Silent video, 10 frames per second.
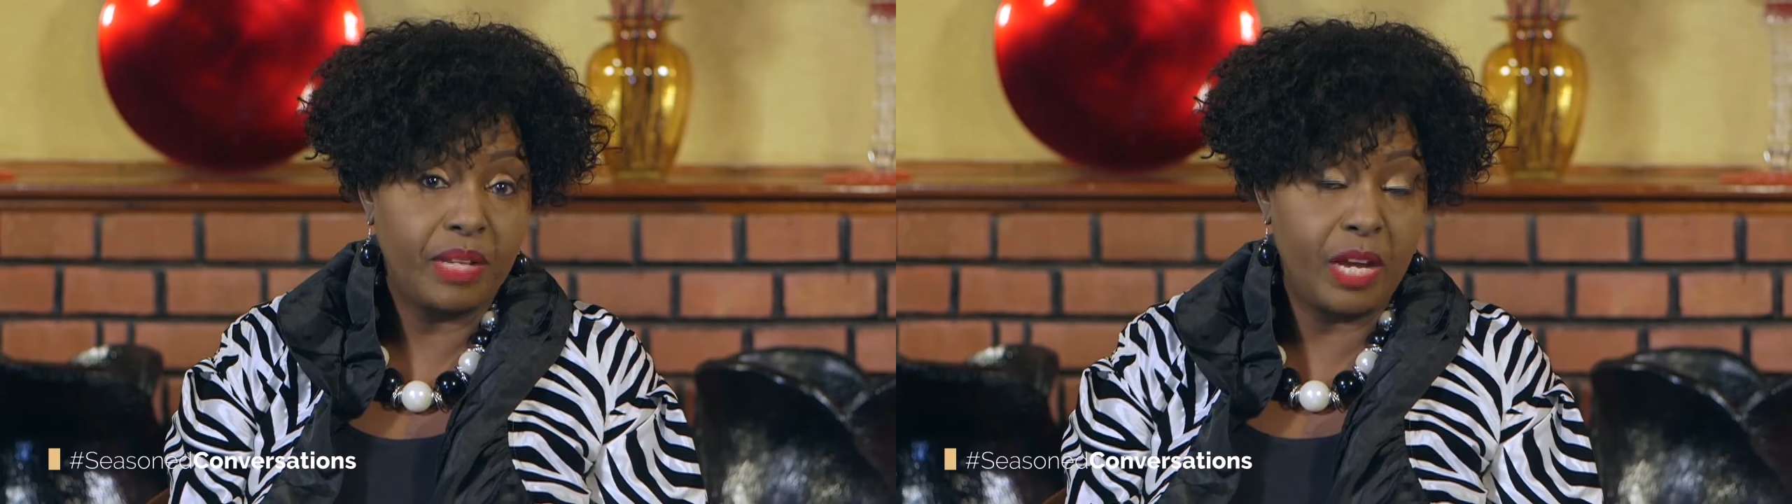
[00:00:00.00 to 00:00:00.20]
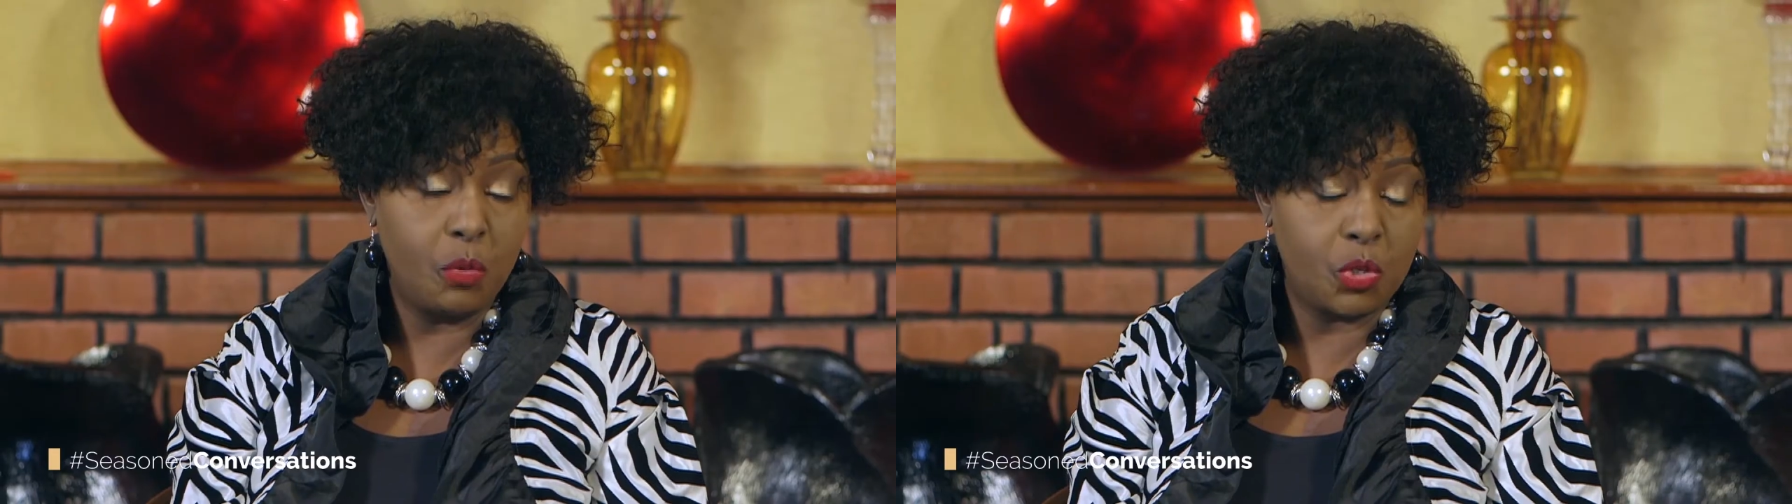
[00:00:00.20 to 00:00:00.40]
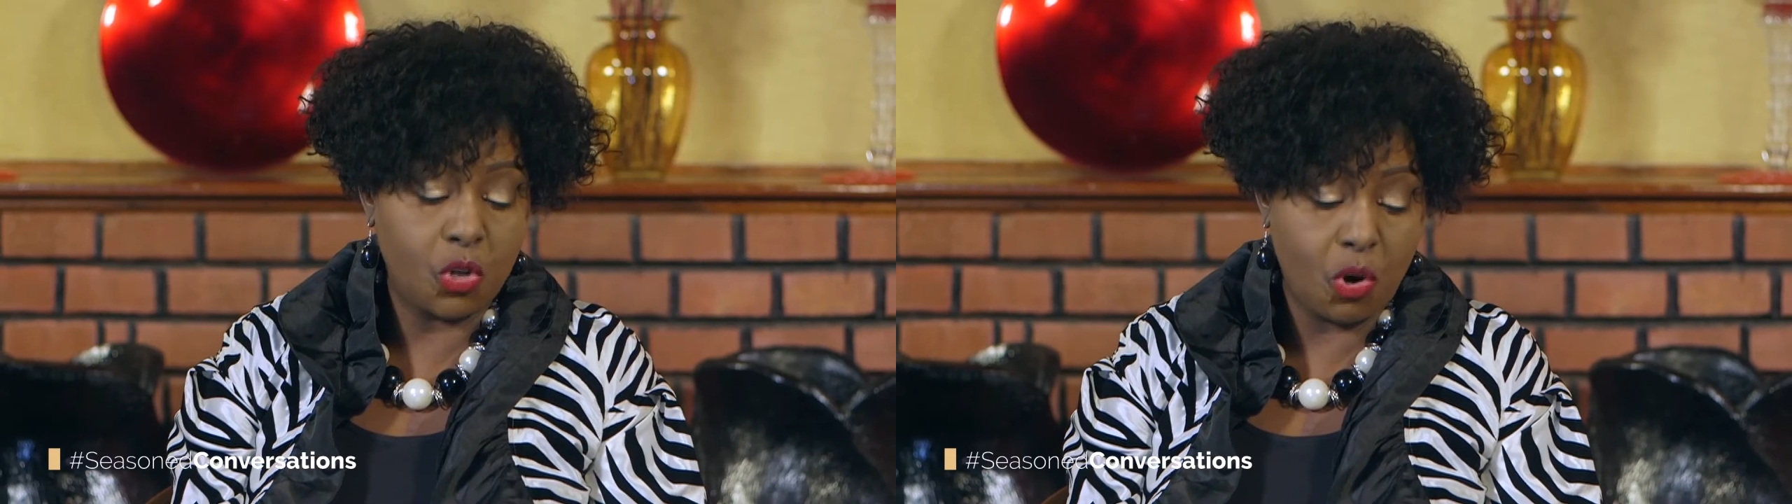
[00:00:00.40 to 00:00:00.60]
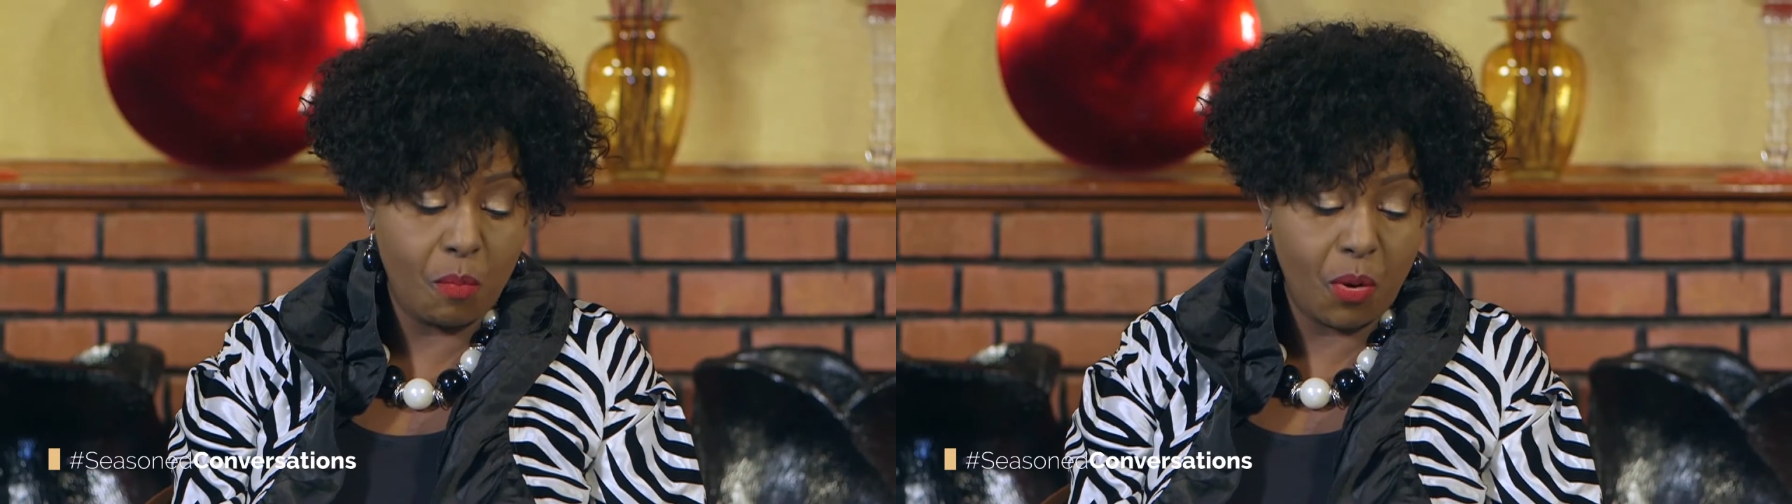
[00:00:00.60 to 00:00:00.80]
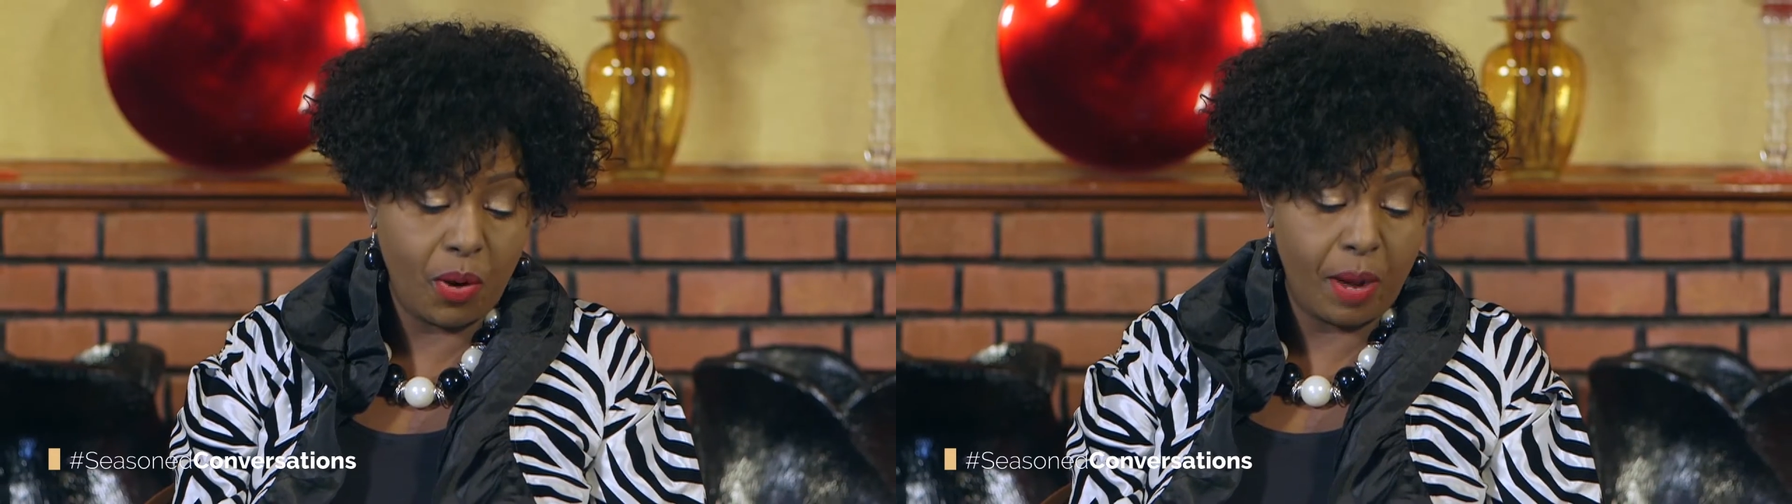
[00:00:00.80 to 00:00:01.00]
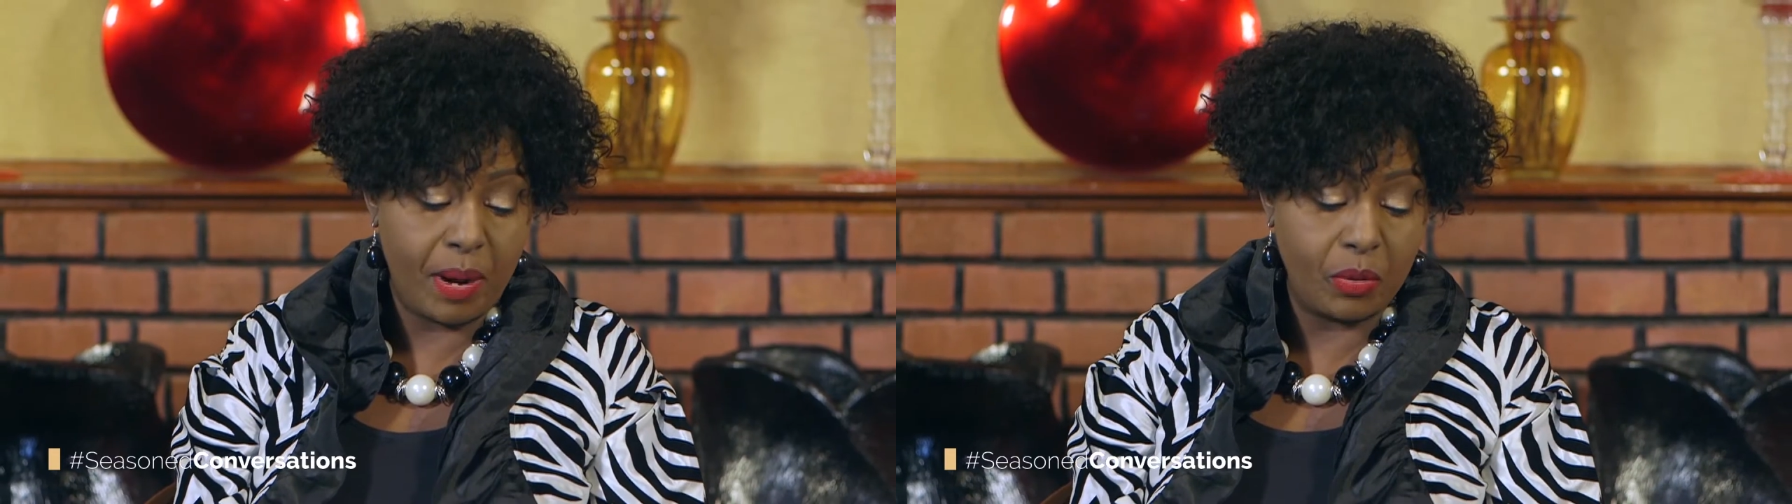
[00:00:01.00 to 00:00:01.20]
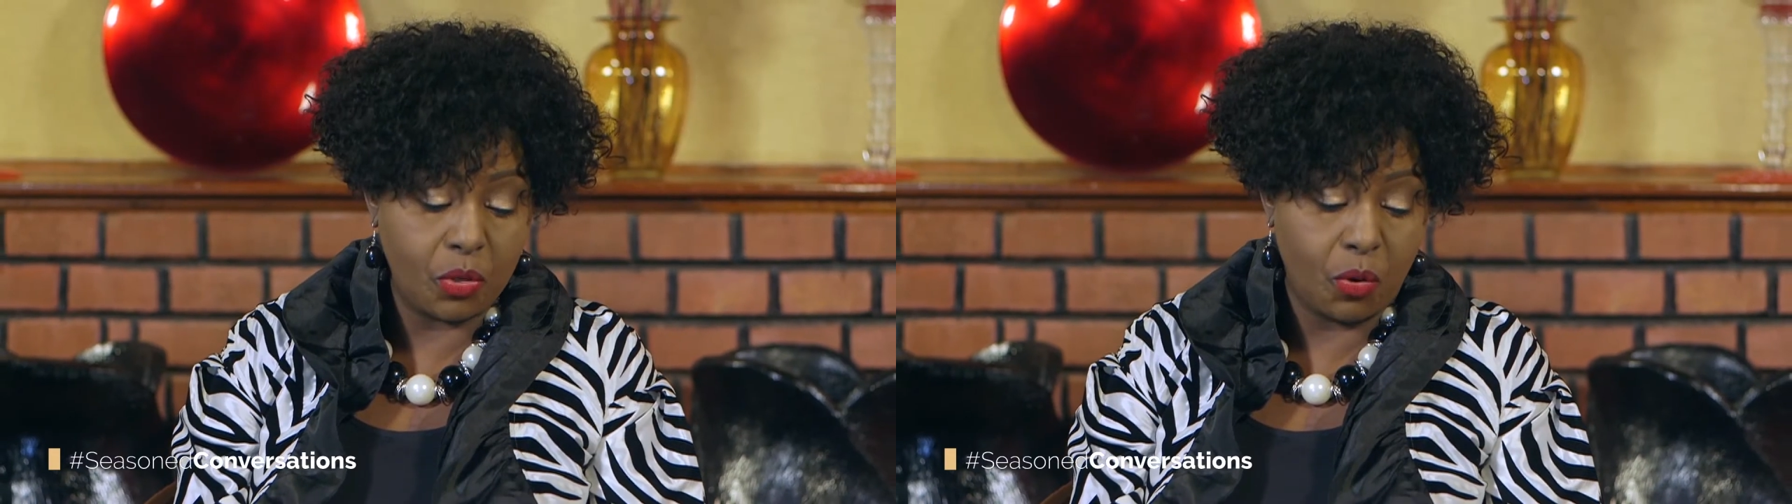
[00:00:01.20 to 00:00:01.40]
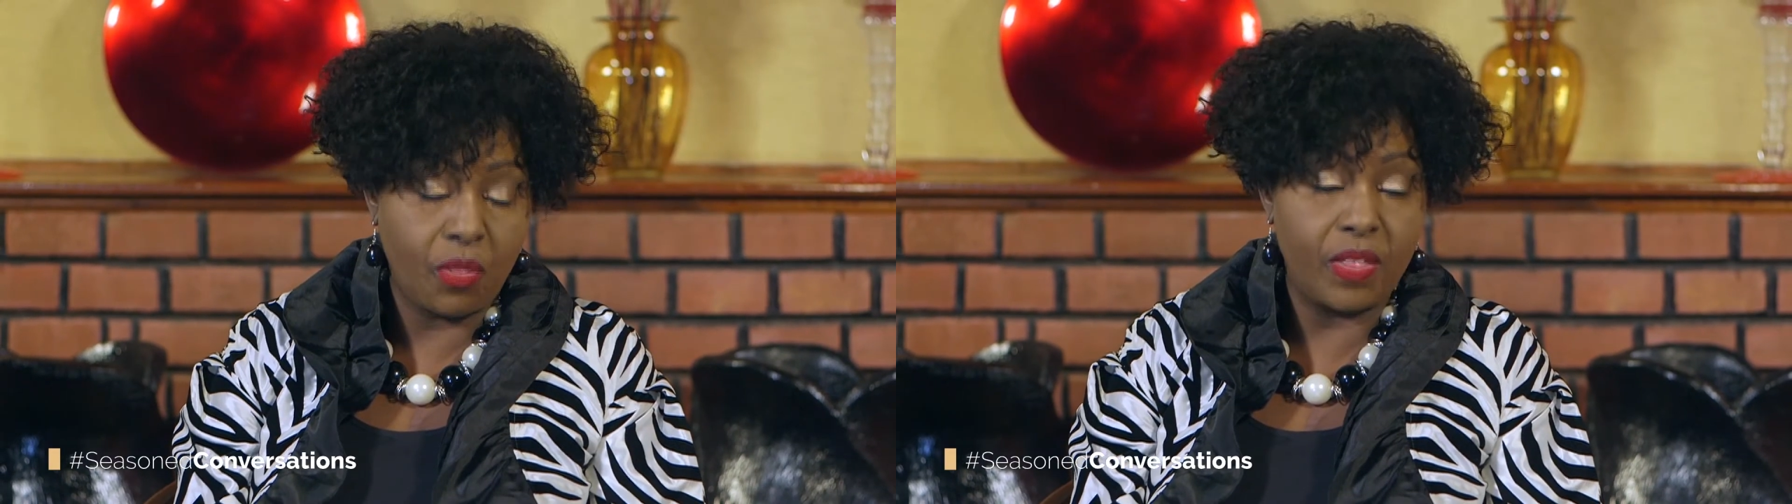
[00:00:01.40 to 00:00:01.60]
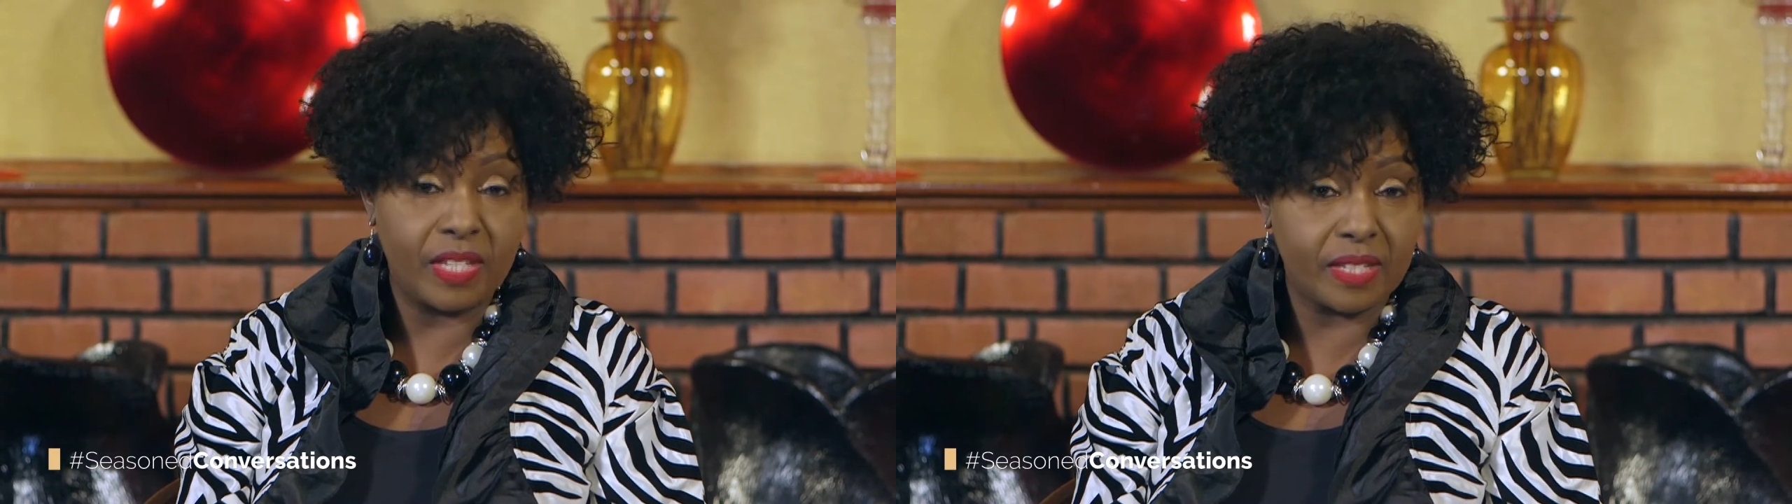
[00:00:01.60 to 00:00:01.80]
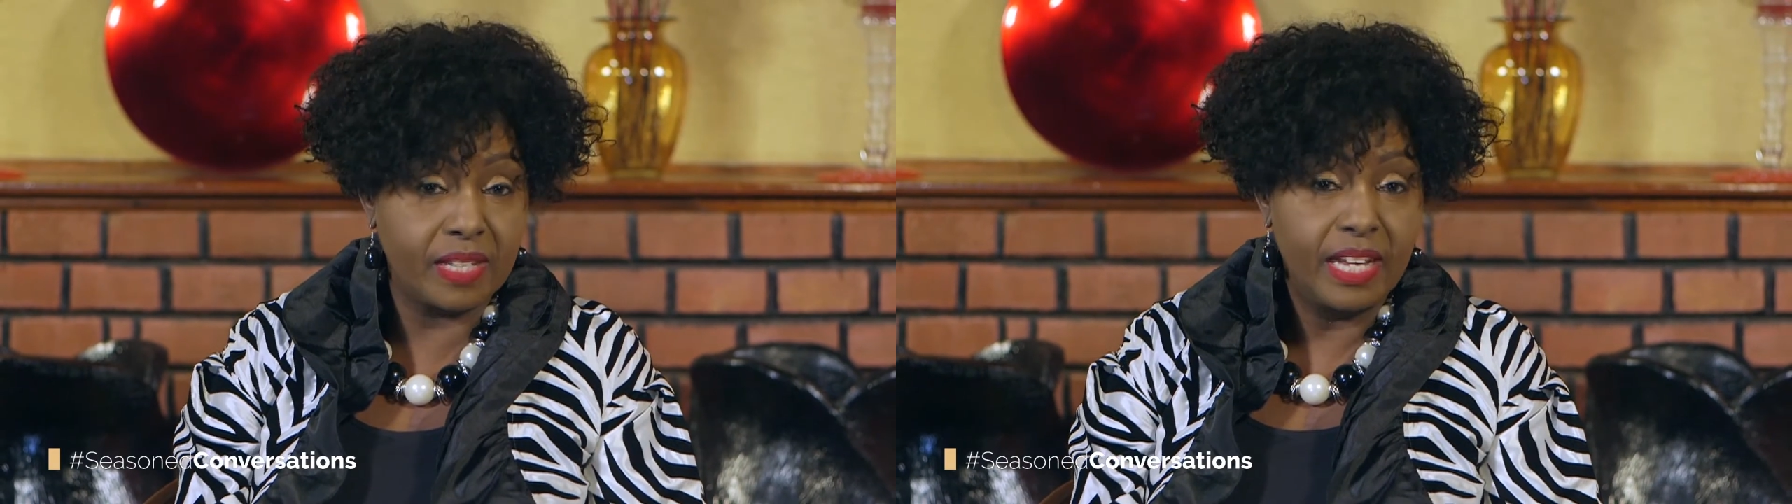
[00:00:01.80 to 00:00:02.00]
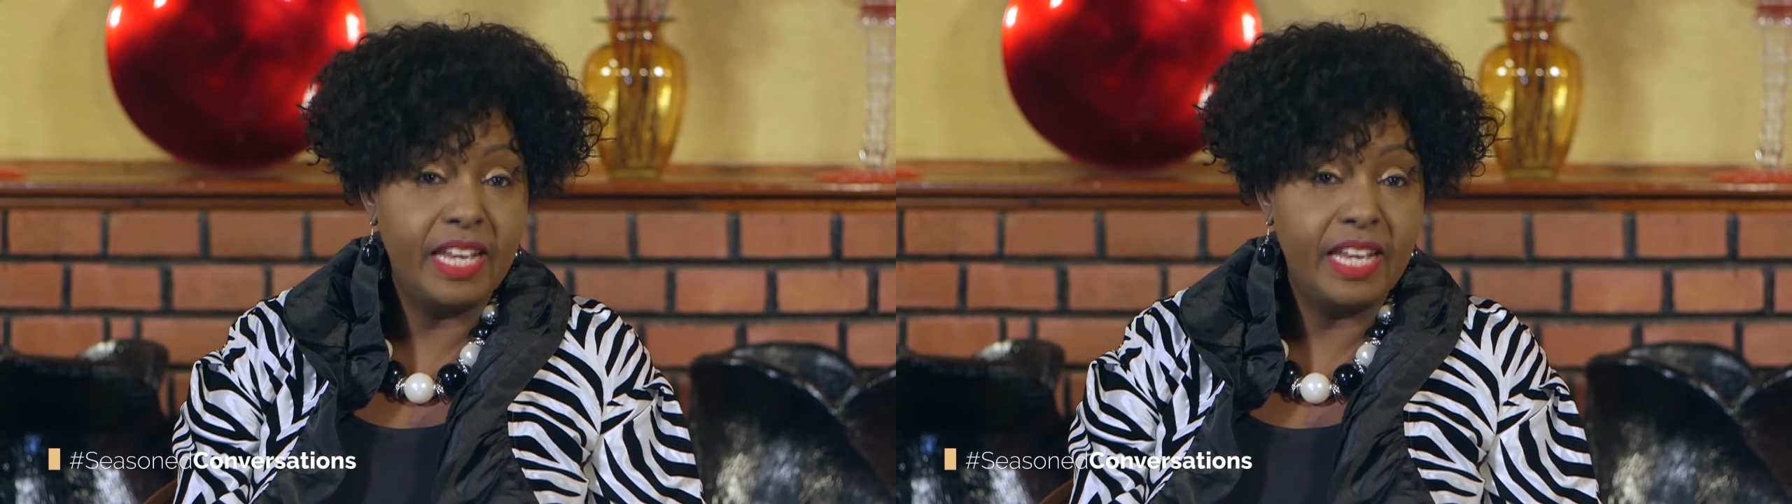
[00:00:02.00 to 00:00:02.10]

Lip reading: And we'll talk more about all this